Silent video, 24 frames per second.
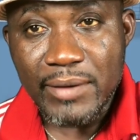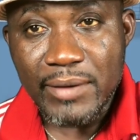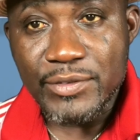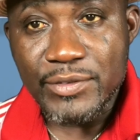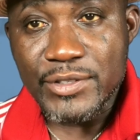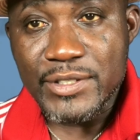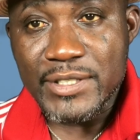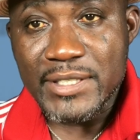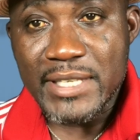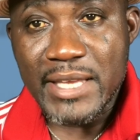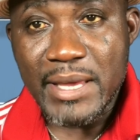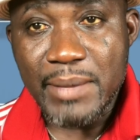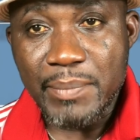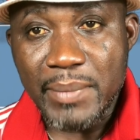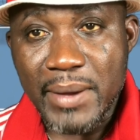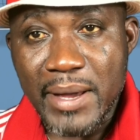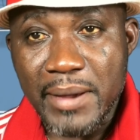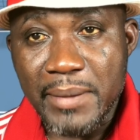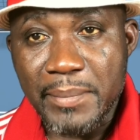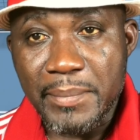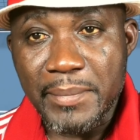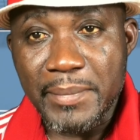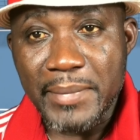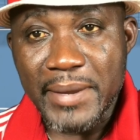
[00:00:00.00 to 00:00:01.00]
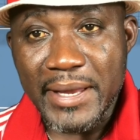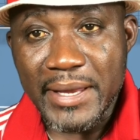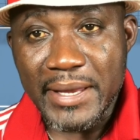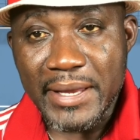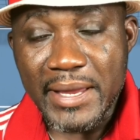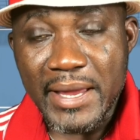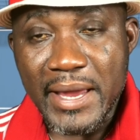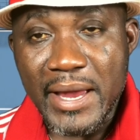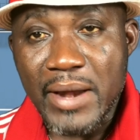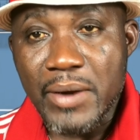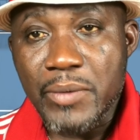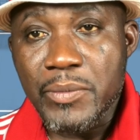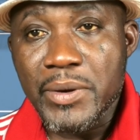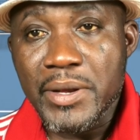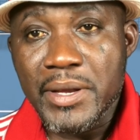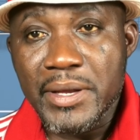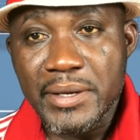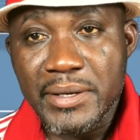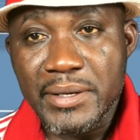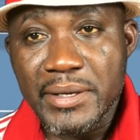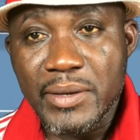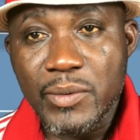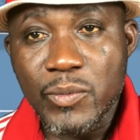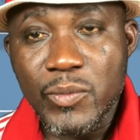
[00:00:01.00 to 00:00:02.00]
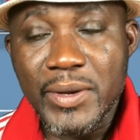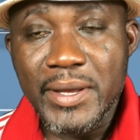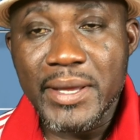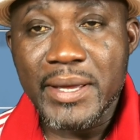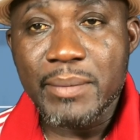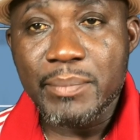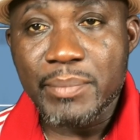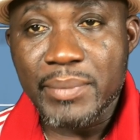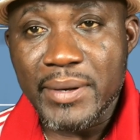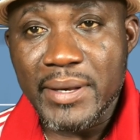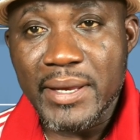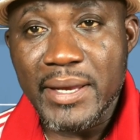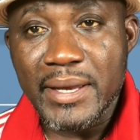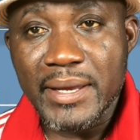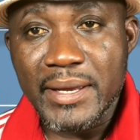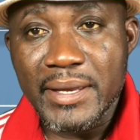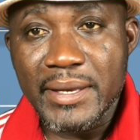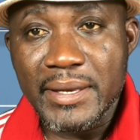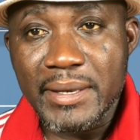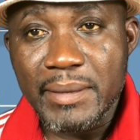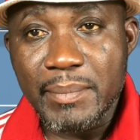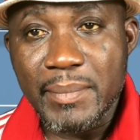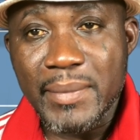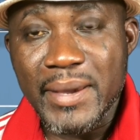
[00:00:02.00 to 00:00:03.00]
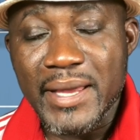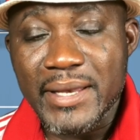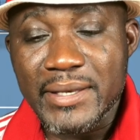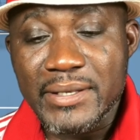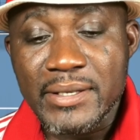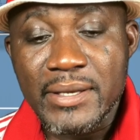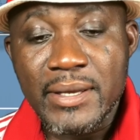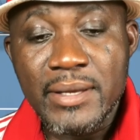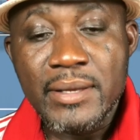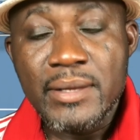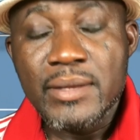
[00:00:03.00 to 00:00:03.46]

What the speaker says: to step up and carry the weaker player in the match